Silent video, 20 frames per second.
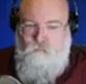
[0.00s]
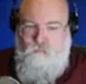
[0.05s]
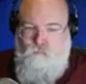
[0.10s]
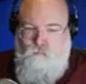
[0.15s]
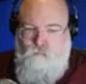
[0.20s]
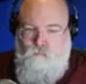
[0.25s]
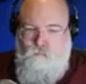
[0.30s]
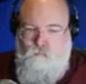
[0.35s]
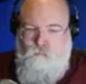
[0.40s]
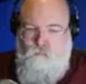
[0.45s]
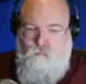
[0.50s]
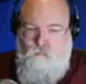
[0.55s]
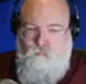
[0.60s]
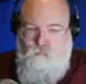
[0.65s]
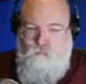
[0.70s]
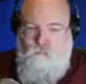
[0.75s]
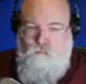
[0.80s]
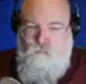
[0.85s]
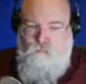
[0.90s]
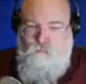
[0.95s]

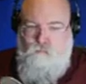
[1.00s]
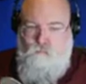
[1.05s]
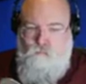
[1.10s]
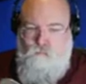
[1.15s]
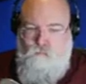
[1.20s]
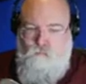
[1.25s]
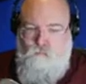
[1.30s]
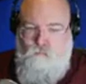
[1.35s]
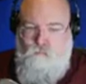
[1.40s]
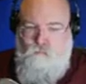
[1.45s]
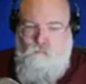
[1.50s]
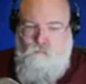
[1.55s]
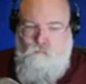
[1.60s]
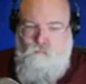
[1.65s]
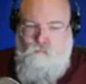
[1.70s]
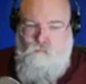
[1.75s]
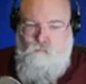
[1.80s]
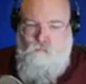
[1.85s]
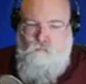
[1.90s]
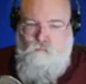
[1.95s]

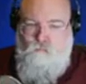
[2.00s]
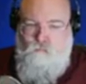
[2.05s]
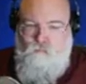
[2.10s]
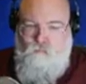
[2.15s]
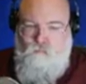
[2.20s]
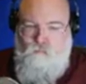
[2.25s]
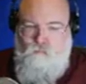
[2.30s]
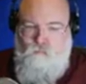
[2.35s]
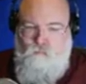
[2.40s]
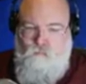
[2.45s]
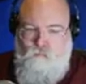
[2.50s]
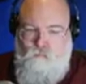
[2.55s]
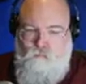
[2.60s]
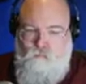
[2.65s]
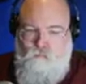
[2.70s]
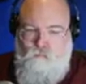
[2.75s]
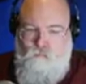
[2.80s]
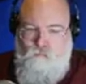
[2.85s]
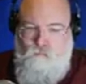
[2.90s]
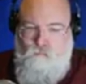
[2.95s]

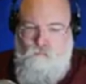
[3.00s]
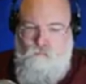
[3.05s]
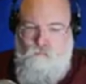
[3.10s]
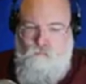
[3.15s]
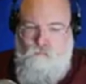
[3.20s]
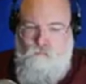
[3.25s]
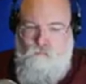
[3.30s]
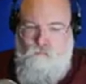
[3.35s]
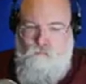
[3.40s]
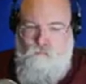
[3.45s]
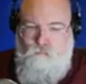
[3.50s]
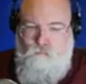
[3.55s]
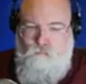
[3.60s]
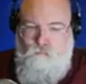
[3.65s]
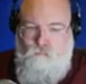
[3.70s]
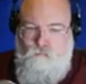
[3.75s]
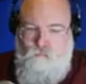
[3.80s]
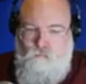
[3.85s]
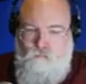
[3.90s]
(not speaking)